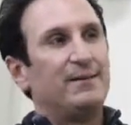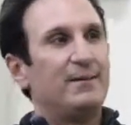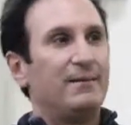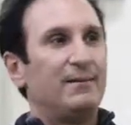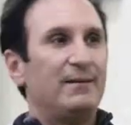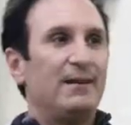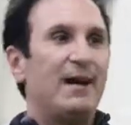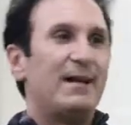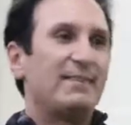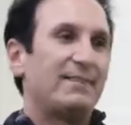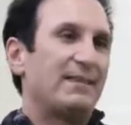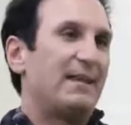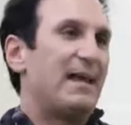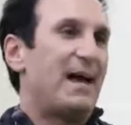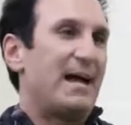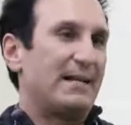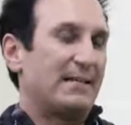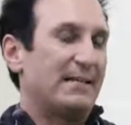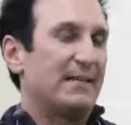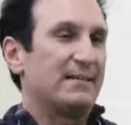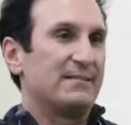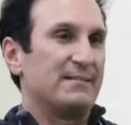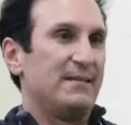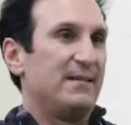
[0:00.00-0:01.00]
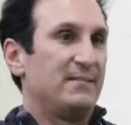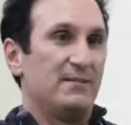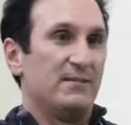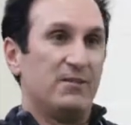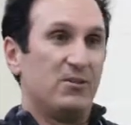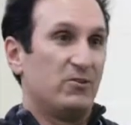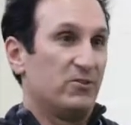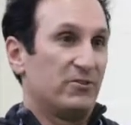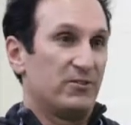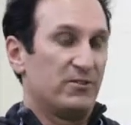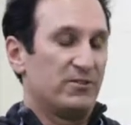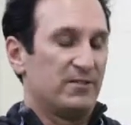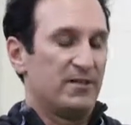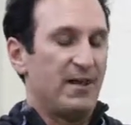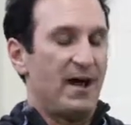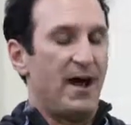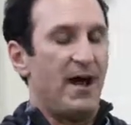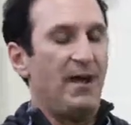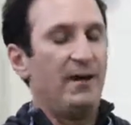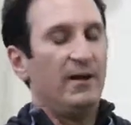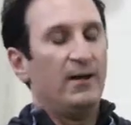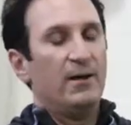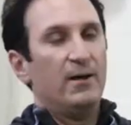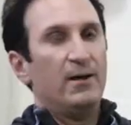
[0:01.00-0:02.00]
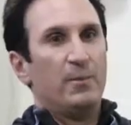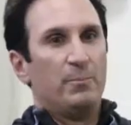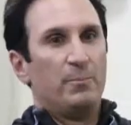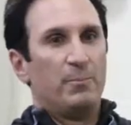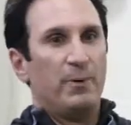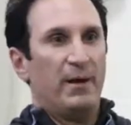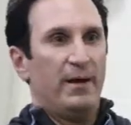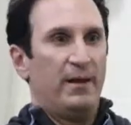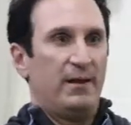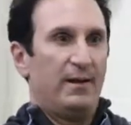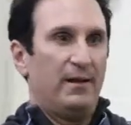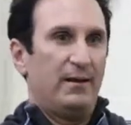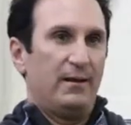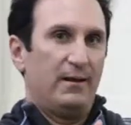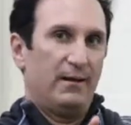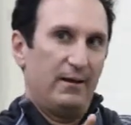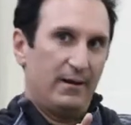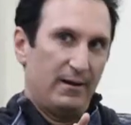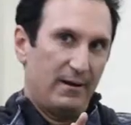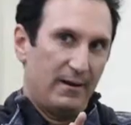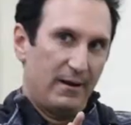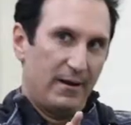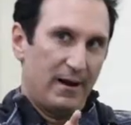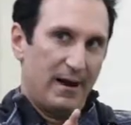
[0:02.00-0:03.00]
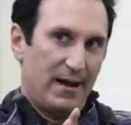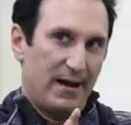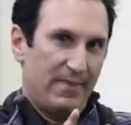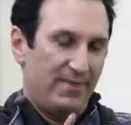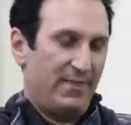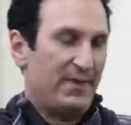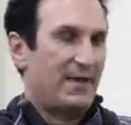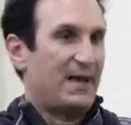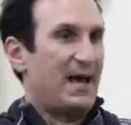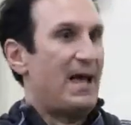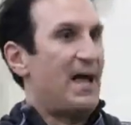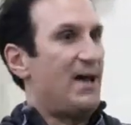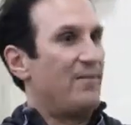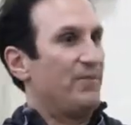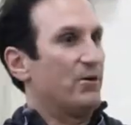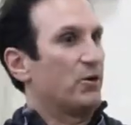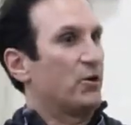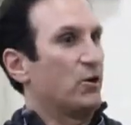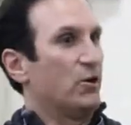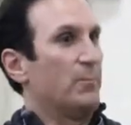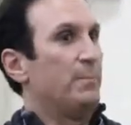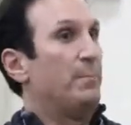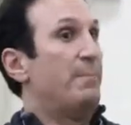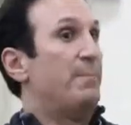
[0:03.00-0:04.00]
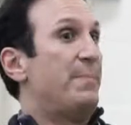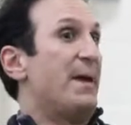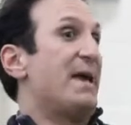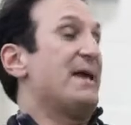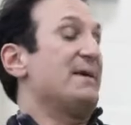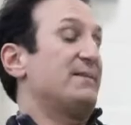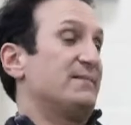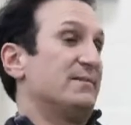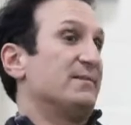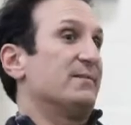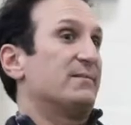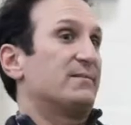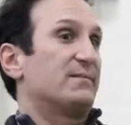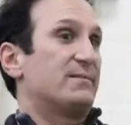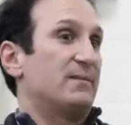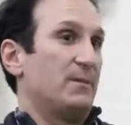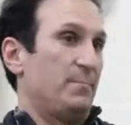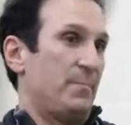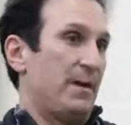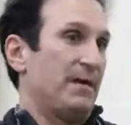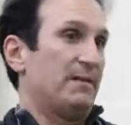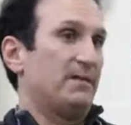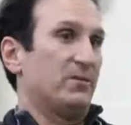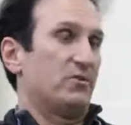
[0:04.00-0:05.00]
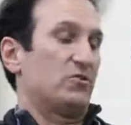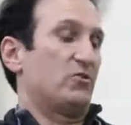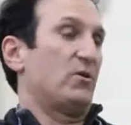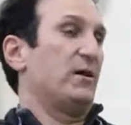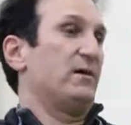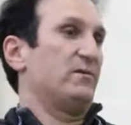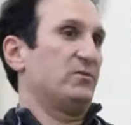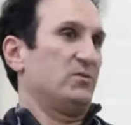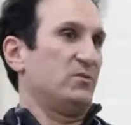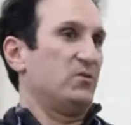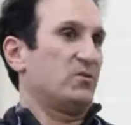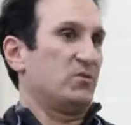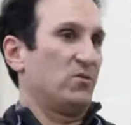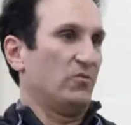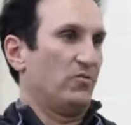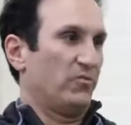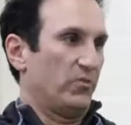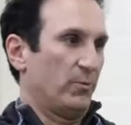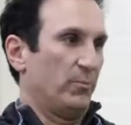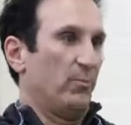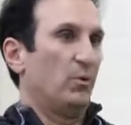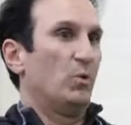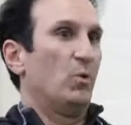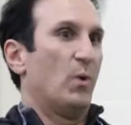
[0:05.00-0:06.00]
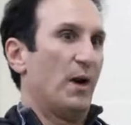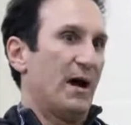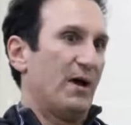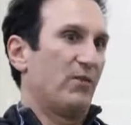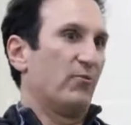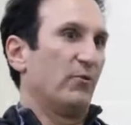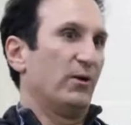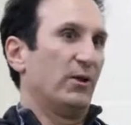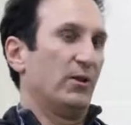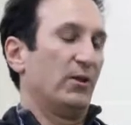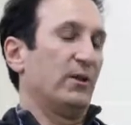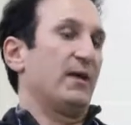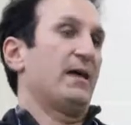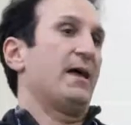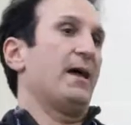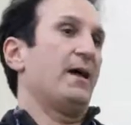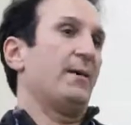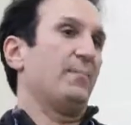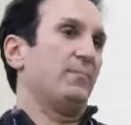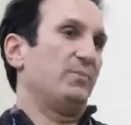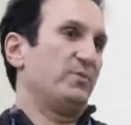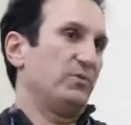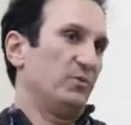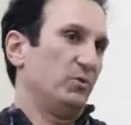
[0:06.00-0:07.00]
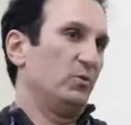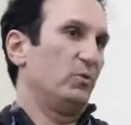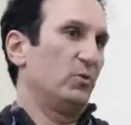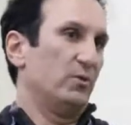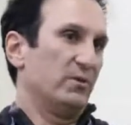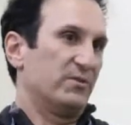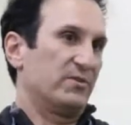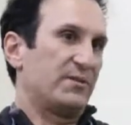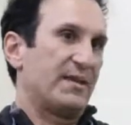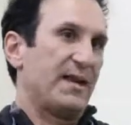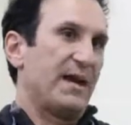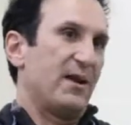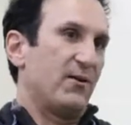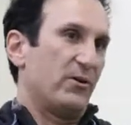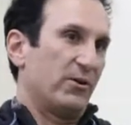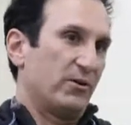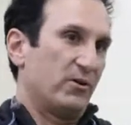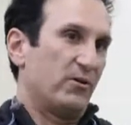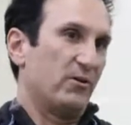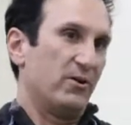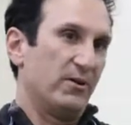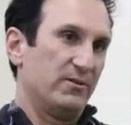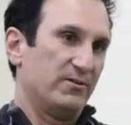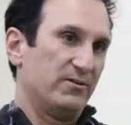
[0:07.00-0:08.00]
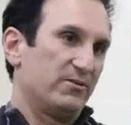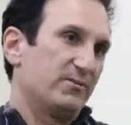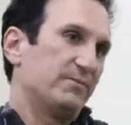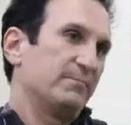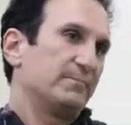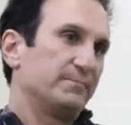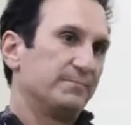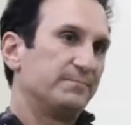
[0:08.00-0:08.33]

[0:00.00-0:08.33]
not that acting's easy because it's not, but I think I have a good basis to make the transition from who I really am to who this character is.